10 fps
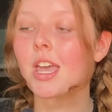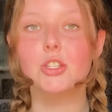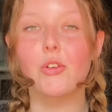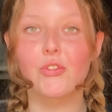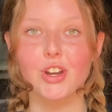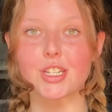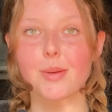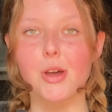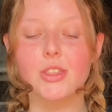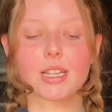So first
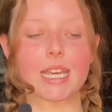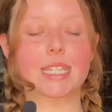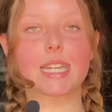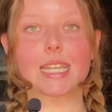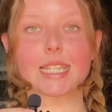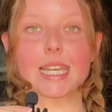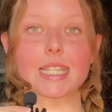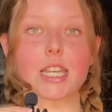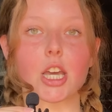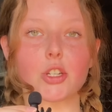up on the list is
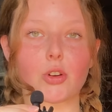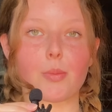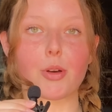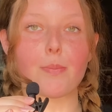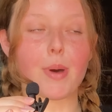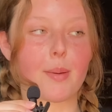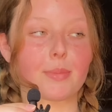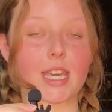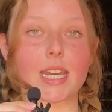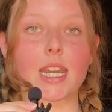this adorable
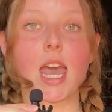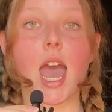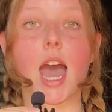pumpkin.